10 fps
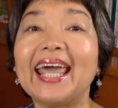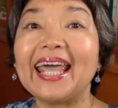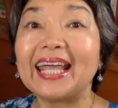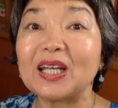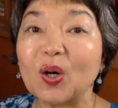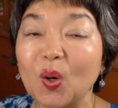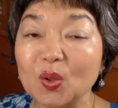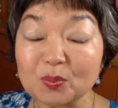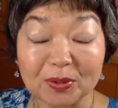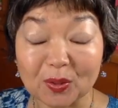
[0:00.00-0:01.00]
and
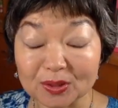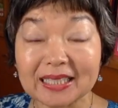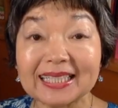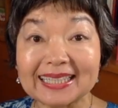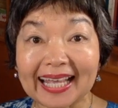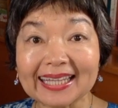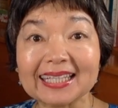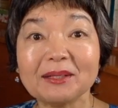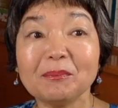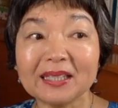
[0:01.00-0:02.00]
because that
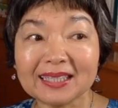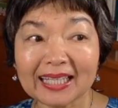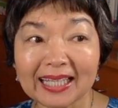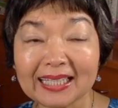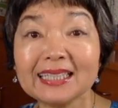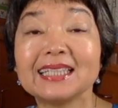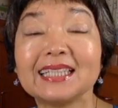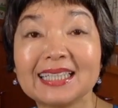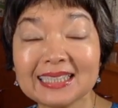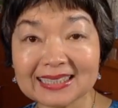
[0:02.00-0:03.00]
can maintain the
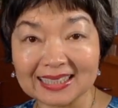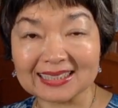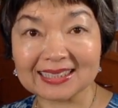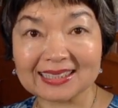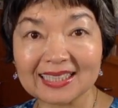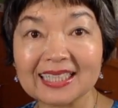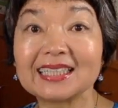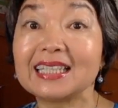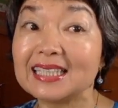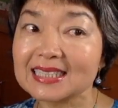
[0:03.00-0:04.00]
distance.
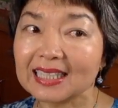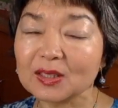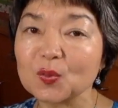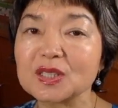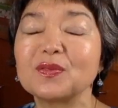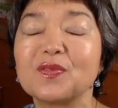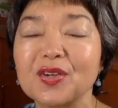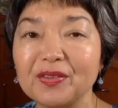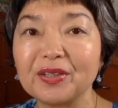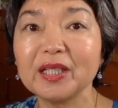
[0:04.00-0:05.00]
The distance was
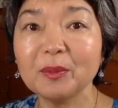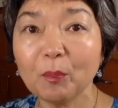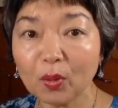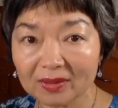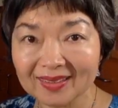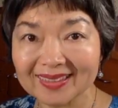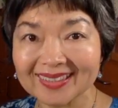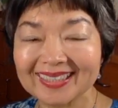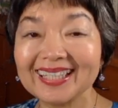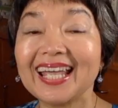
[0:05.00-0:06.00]
very, very important.
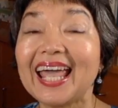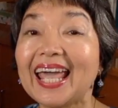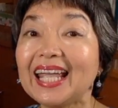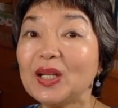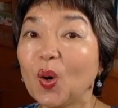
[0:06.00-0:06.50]
And